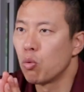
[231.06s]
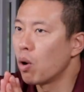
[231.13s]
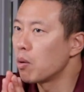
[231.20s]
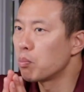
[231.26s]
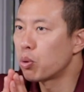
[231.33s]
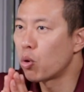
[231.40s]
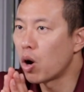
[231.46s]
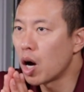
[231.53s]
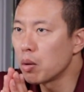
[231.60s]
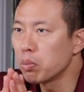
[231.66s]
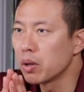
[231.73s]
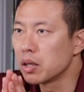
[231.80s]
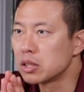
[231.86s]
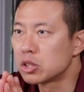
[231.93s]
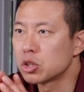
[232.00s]
You want
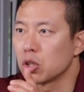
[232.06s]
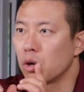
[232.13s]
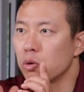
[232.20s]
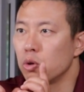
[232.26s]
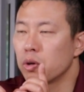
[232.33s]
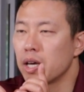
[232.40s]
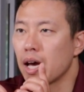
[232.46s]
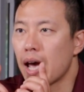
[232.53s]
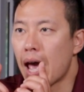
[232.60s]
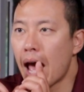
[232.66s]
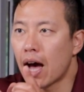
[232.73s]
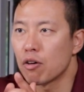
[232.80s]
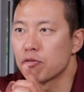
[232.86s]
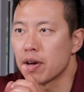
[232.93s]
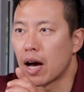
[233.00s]
problems so you can
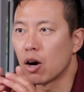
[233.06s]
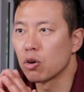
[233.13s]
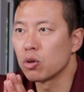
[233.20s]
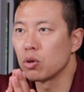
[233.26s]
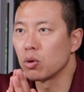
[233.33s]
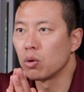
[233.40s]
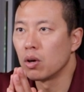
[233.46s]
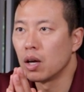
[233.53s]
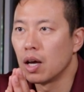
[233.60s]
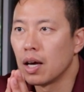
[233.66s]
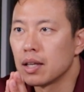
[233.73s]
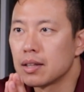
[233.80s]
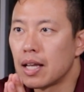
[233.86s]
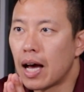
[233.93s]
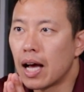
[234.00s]
add value.
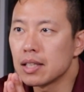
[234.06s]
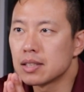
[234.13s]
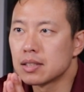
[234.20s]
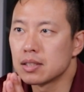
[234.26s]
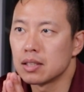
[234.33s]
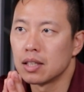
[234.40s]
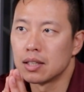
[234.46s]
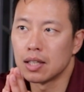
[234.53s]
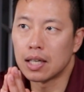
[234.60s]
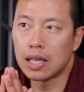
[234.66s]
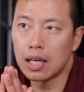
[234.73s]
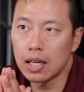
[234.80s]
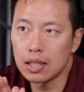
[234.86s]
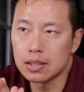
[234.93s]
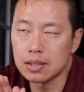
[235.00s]
That's the
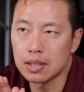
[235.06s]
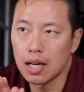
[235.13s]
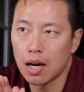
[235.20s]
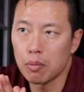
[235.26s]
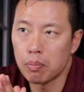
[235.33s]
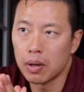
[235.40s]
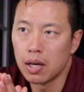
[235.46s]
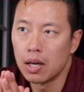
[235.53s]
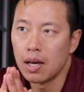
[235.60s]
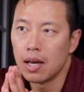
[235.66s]
key step.